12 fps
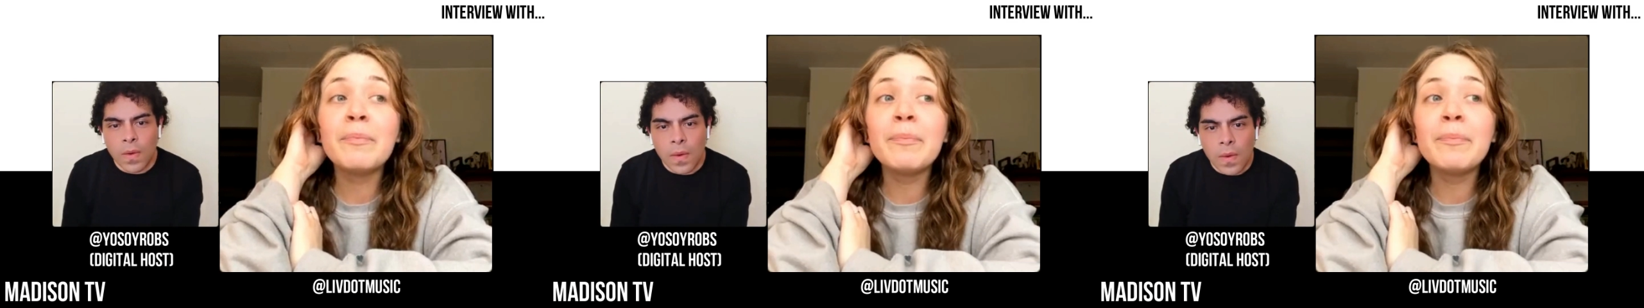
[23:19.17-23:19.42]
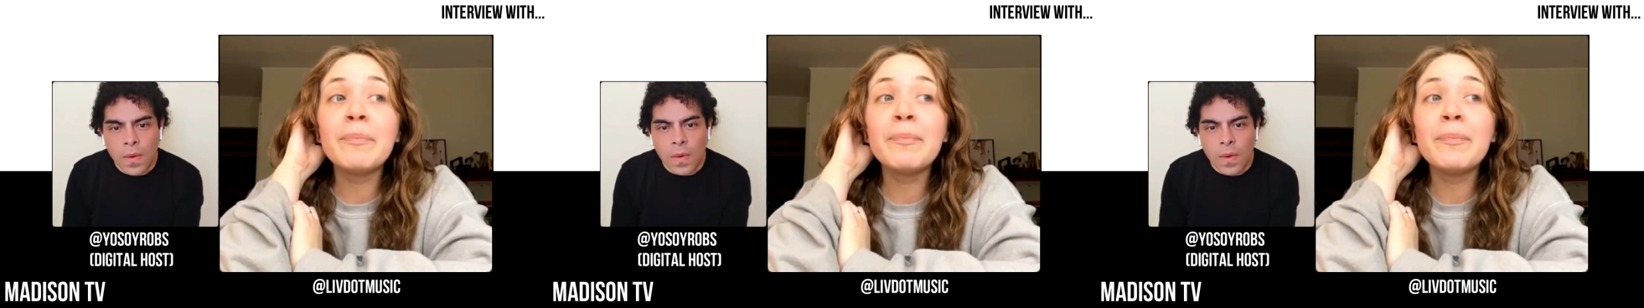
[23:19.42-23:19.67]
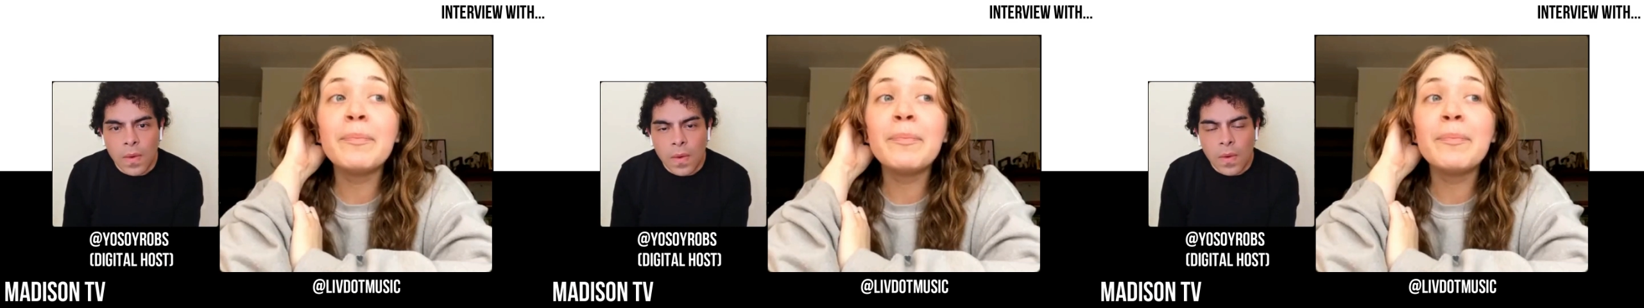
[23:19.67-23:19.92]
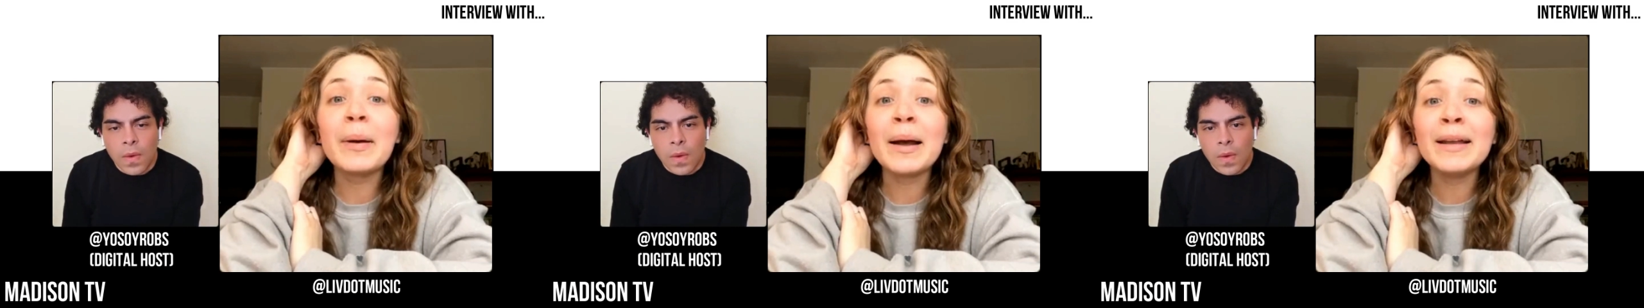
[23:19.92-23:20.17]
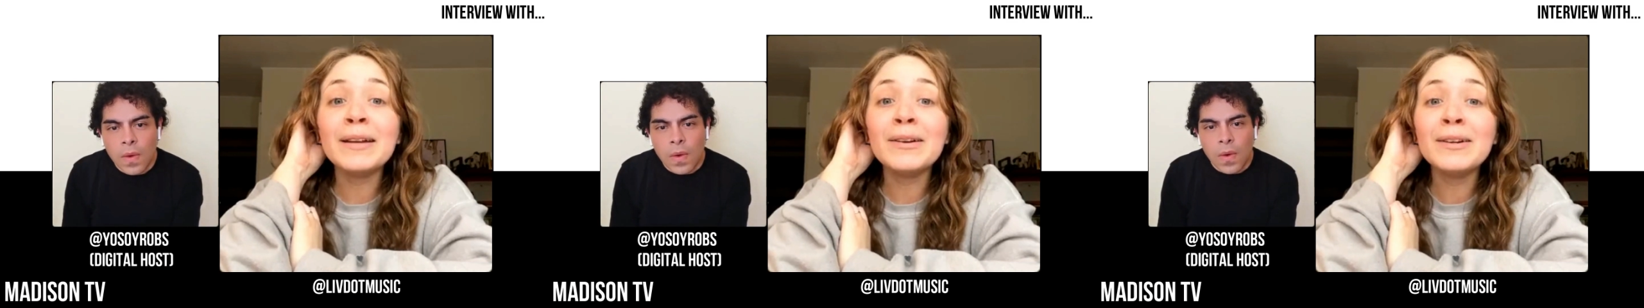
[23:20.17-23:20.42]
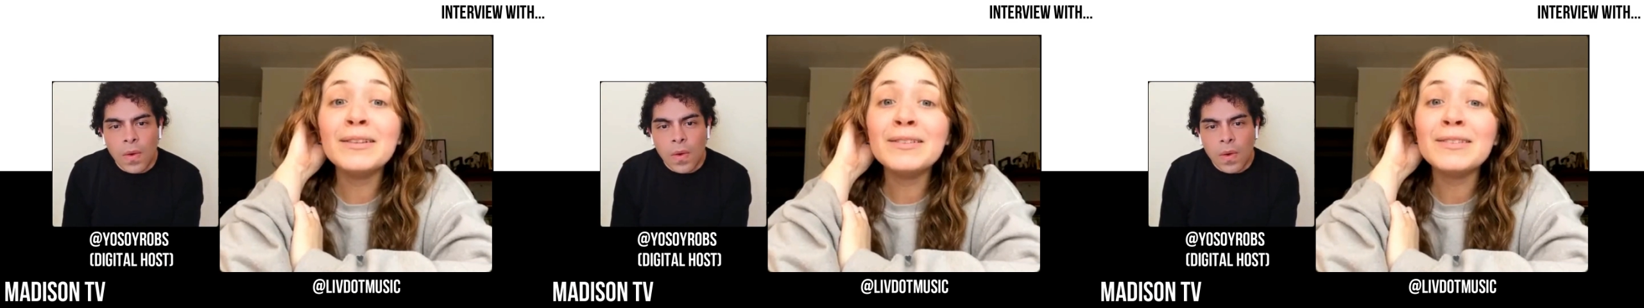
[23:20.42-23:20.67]

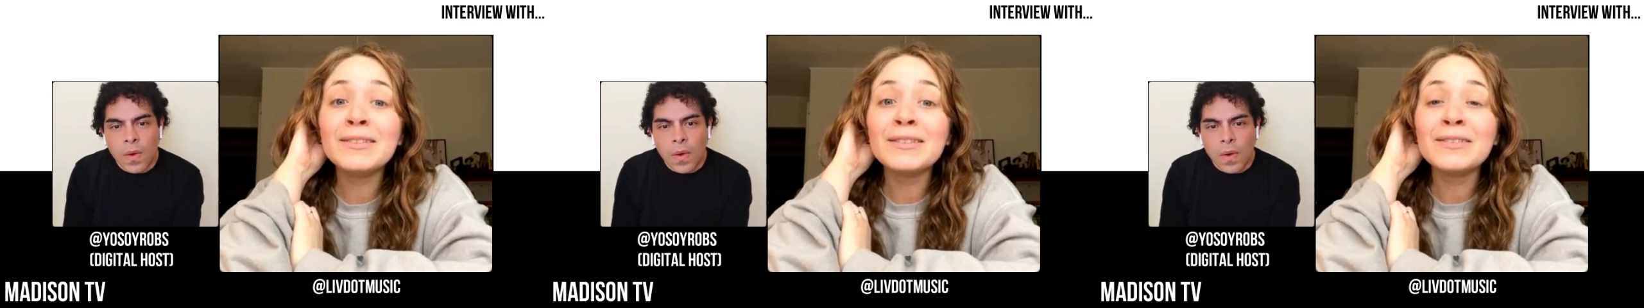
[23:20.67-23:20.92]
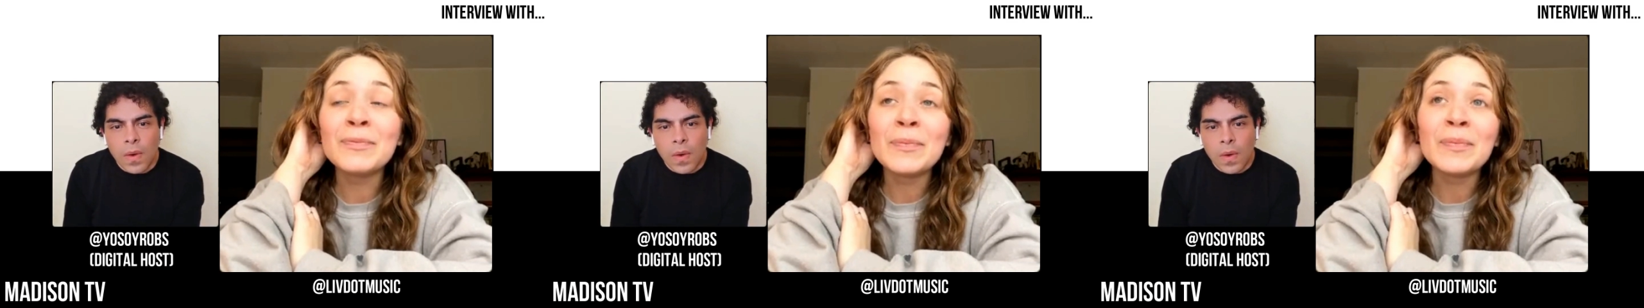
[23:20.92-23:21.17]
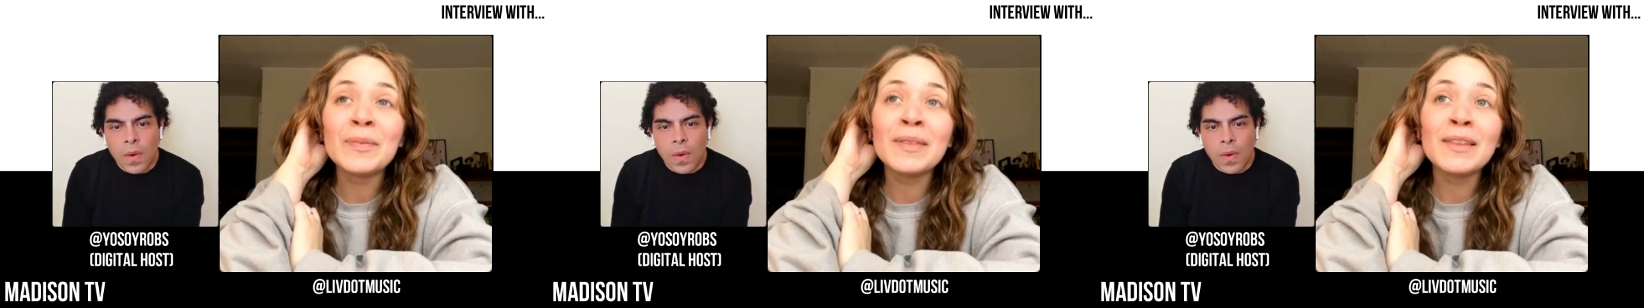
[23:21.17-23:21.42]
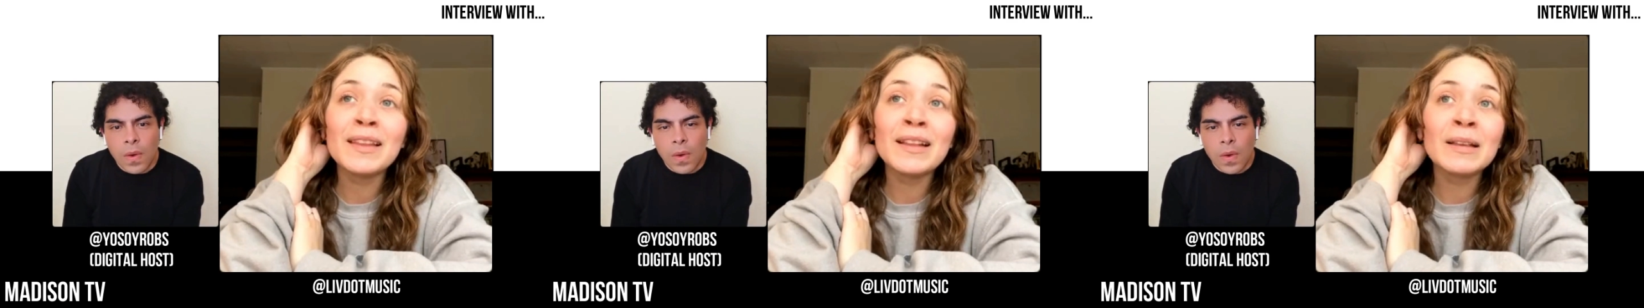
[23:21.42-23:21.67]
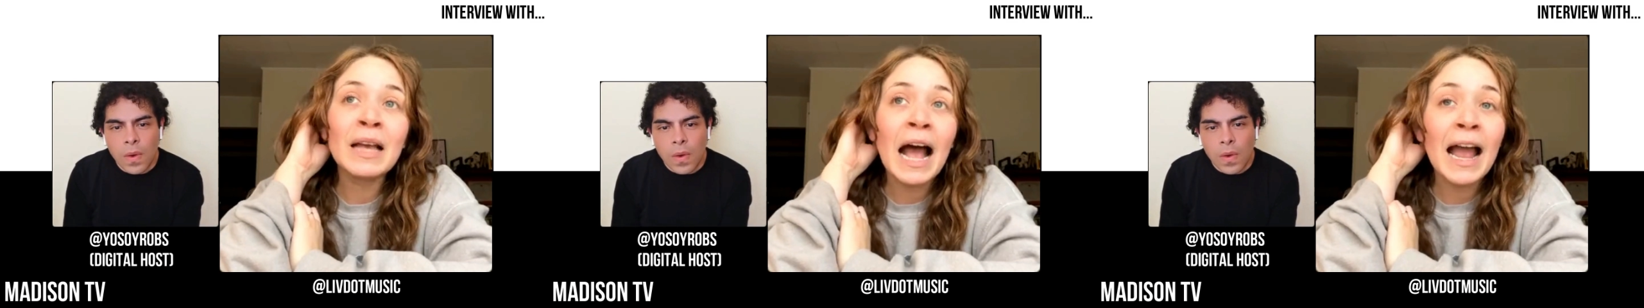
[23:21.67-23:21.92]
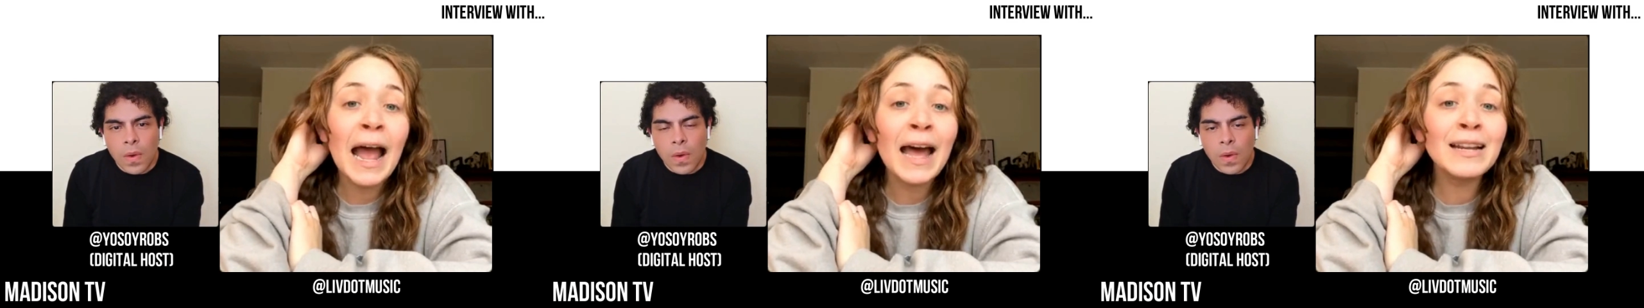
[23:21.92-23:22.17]
Speaker 1: Spiders? I
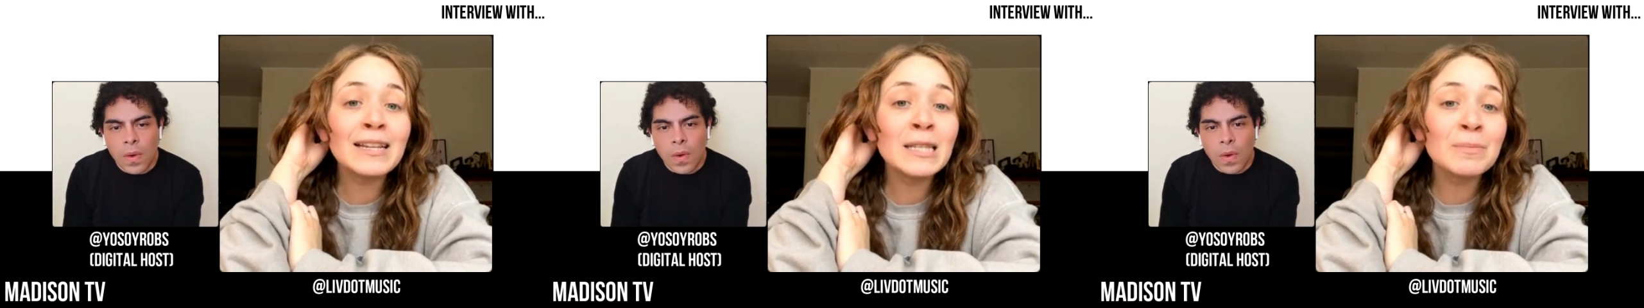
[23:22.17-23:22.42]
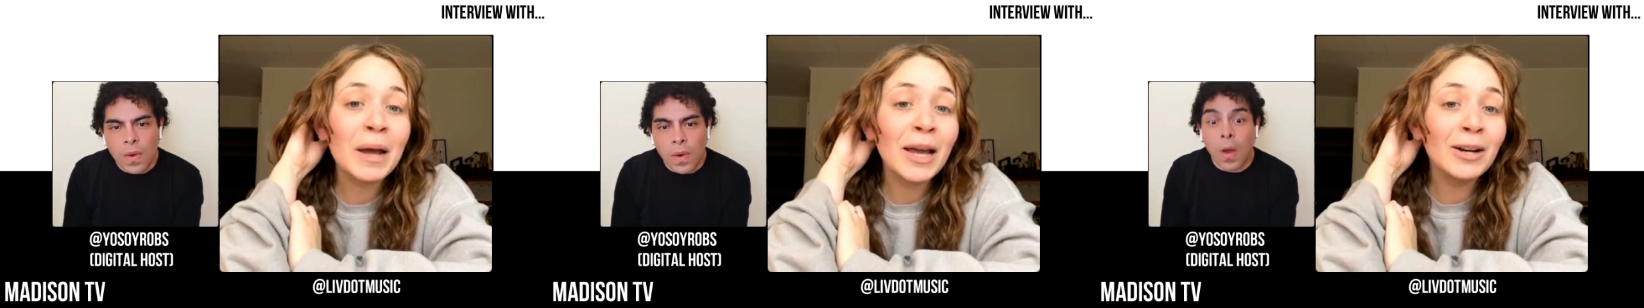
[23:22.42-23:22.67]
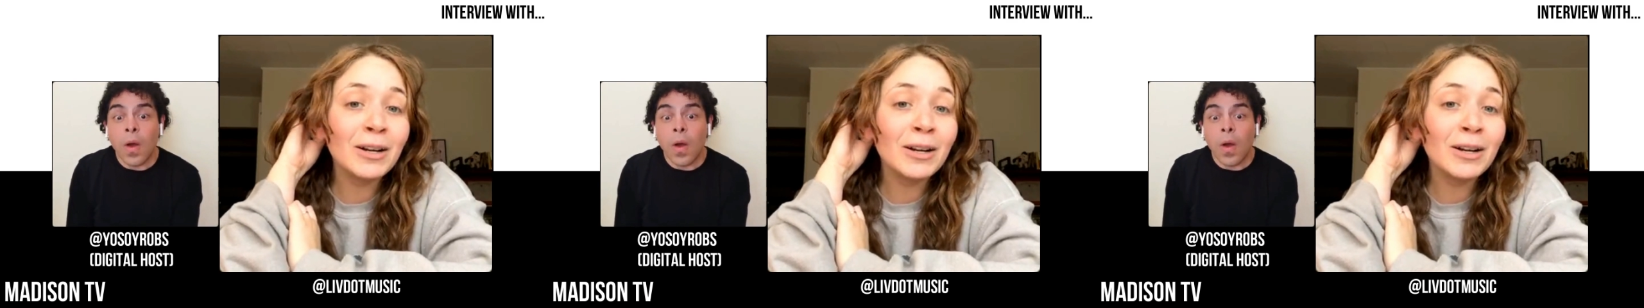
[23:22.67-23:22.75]
had a spider